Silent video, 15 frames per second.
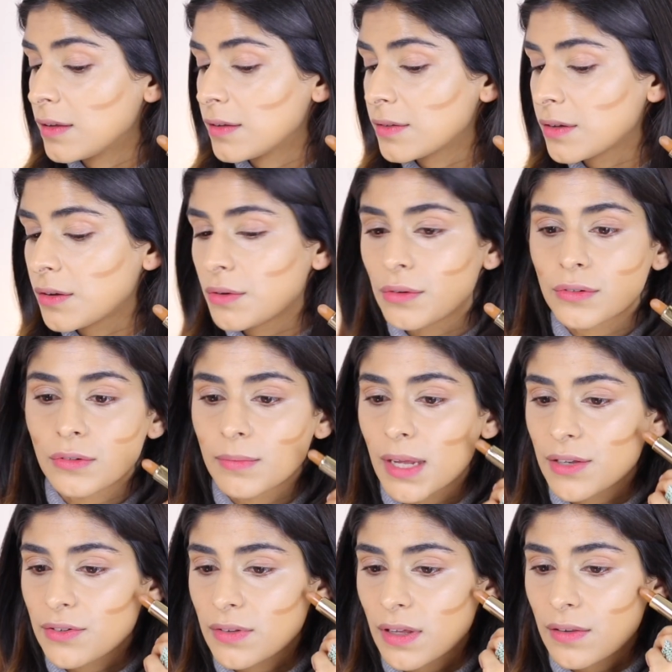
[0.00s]
so to
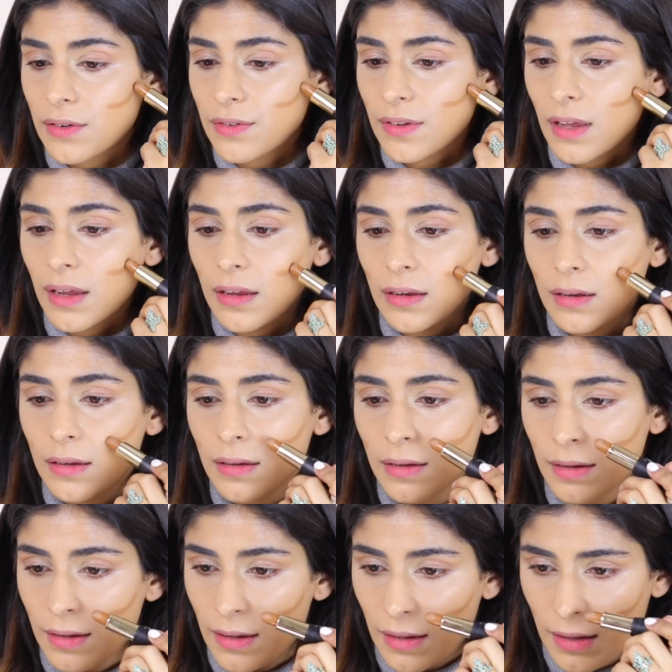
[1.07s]
match the other side.
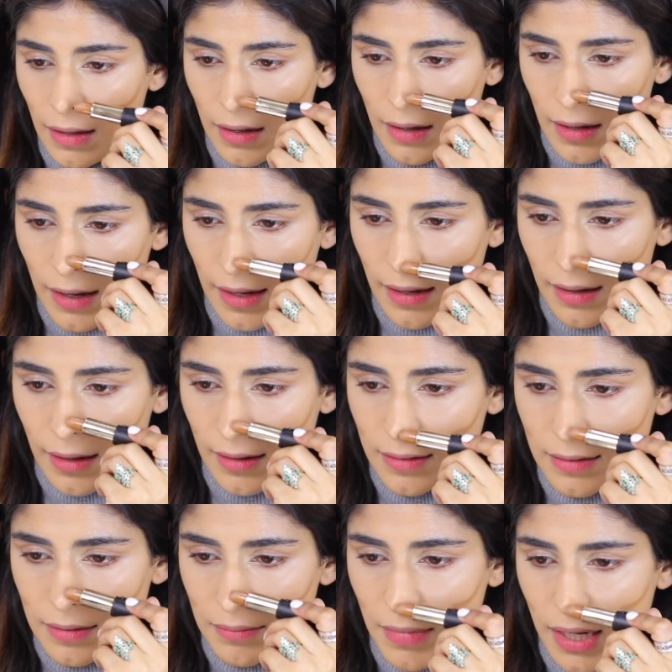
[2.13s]

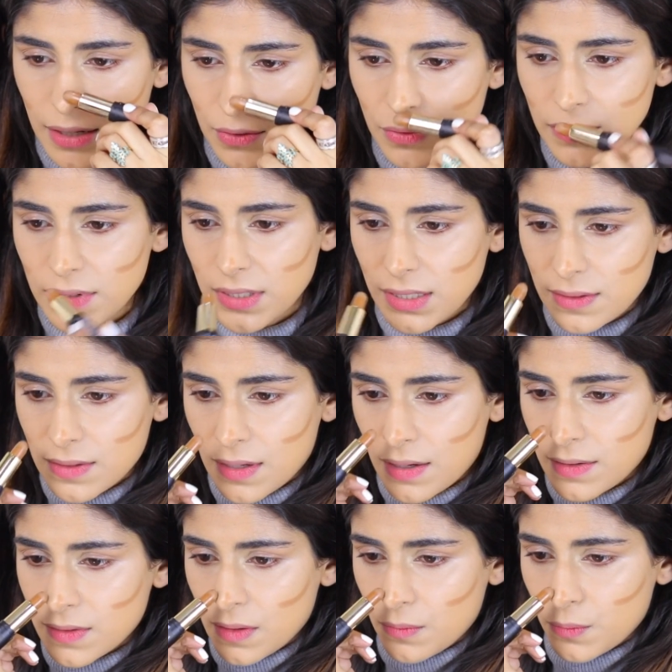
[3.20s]
And my nose needs
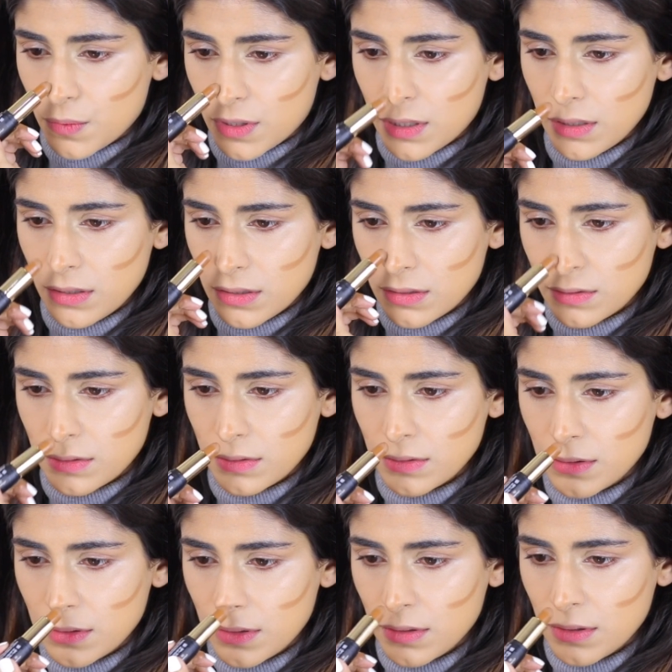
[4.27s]
some work.
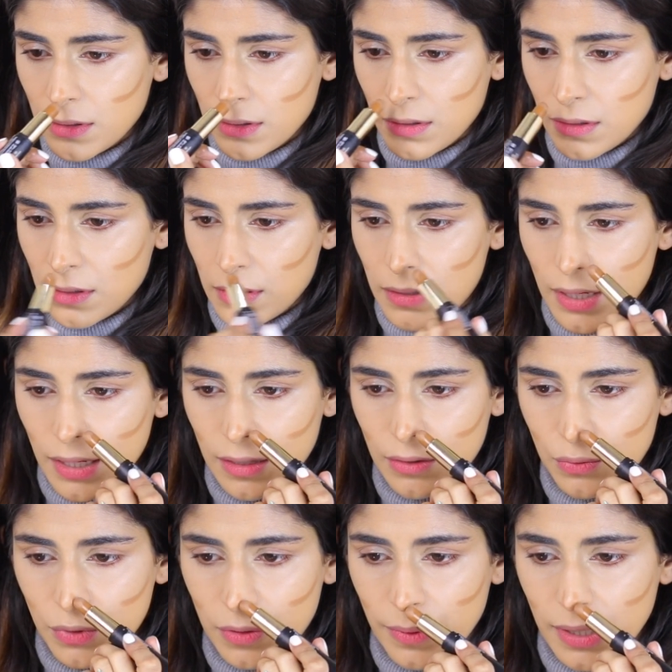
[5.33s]
Like,
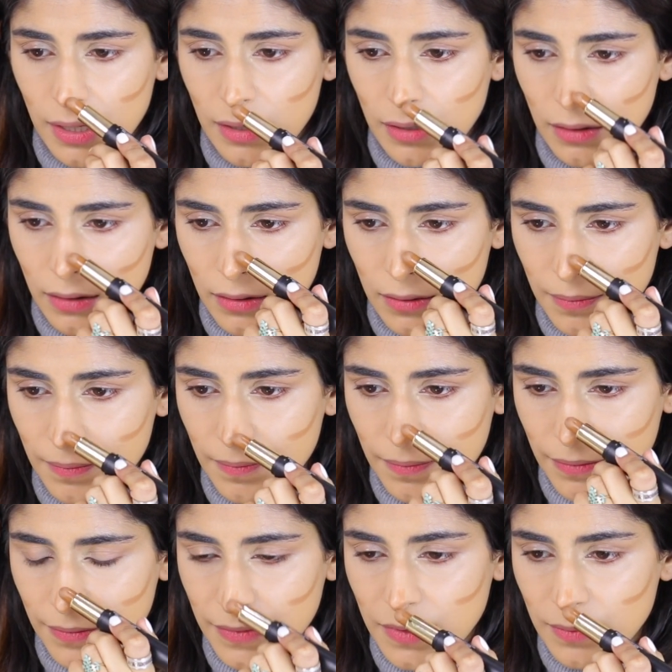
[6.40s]
where are we getting?
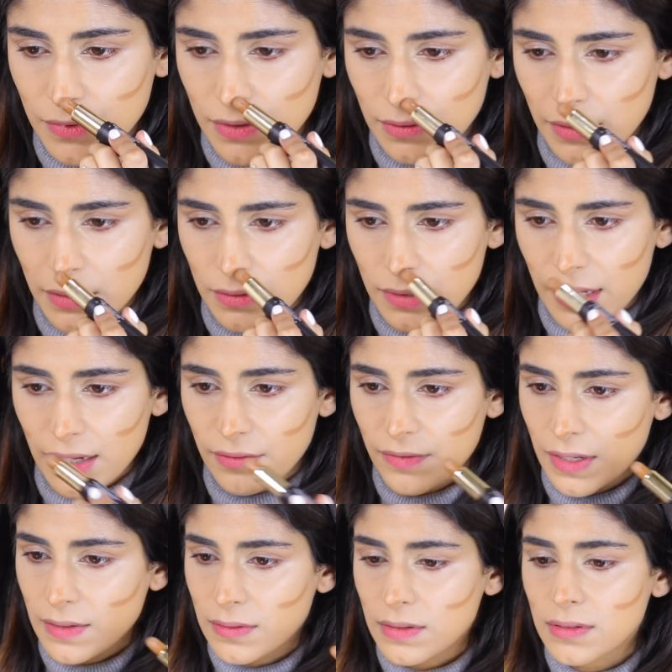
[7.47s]
I'm just going to like
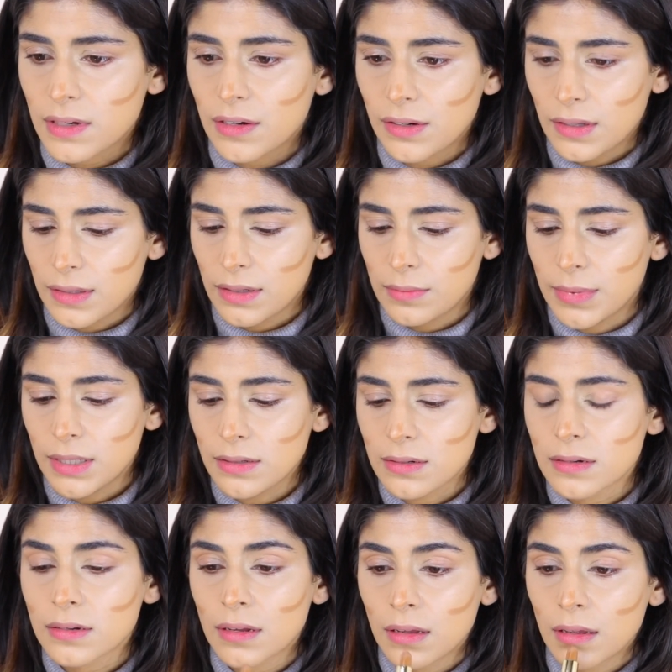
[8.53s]
fix this area a little bit
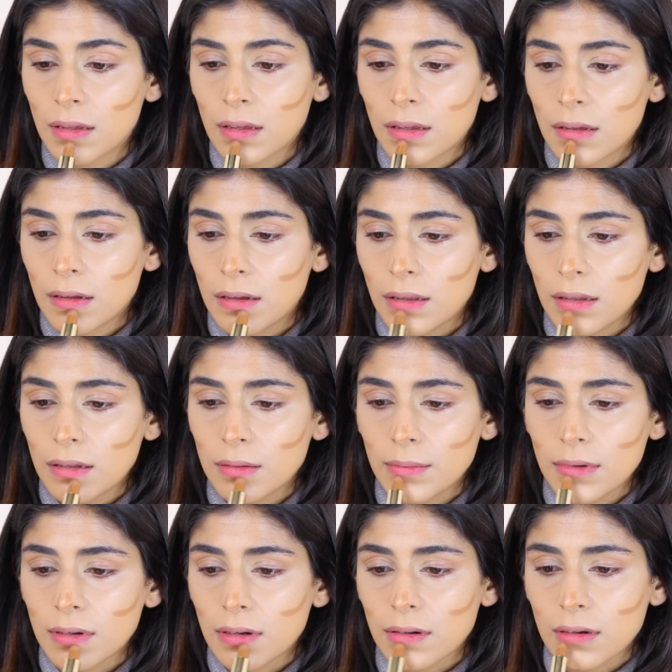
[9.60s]

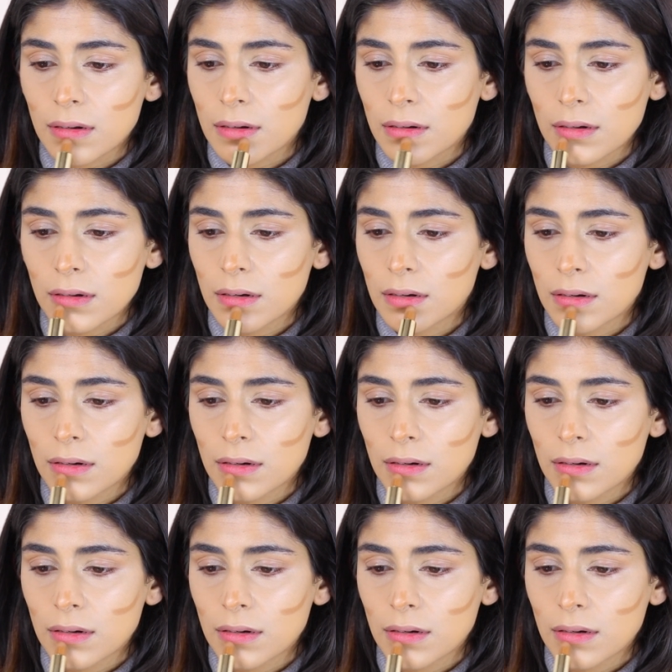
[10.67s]
under